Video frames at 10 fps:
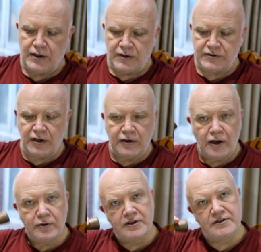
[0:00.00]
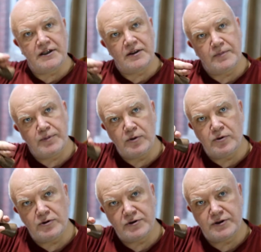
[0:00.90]
So noticing the
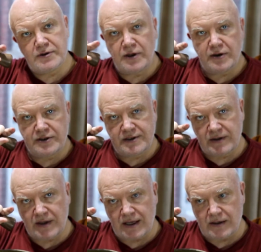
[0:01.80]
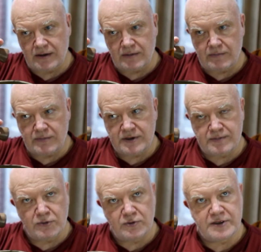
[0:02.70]
pause, noticing that
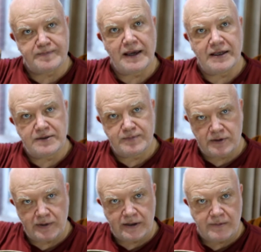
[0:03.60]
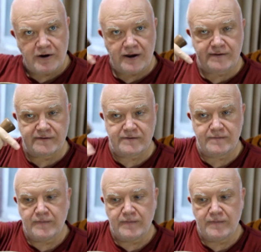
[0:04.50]
small space between the breaths.